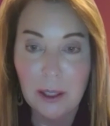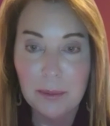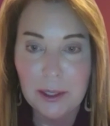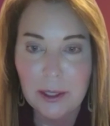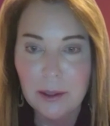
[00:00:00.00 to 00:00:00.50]

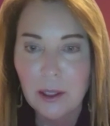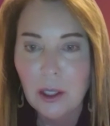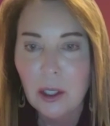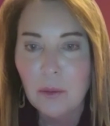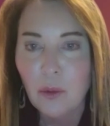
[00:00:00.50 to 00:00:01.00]
opinion,
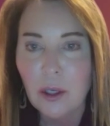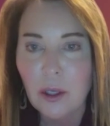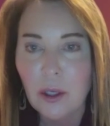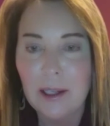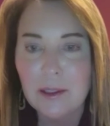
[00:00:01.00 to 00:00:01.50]
more
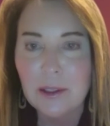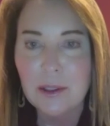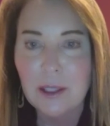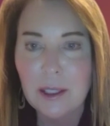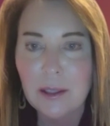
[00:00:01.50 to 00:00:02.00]

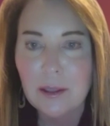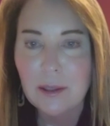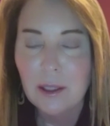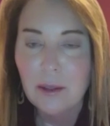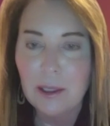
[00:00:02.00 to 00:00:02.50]
advanced than
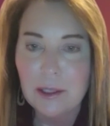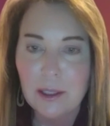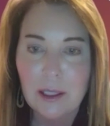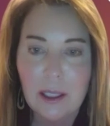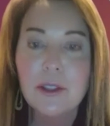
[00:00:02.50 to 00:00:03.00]
the rest
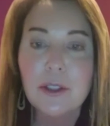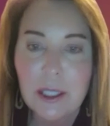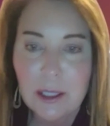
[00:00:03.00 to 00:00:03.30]
of the country.